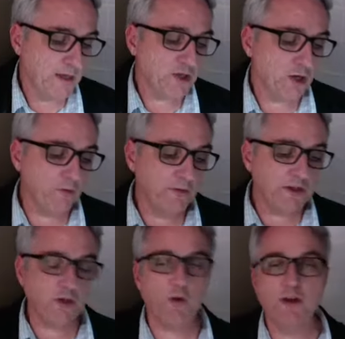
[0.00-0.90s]
So
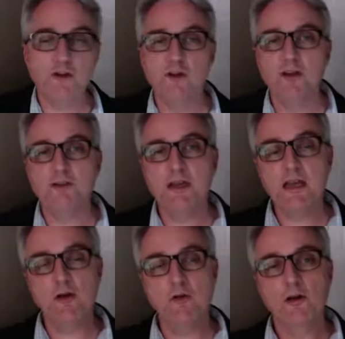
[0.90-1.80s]
this question is
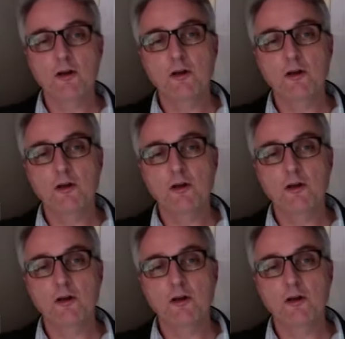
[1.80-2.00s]
now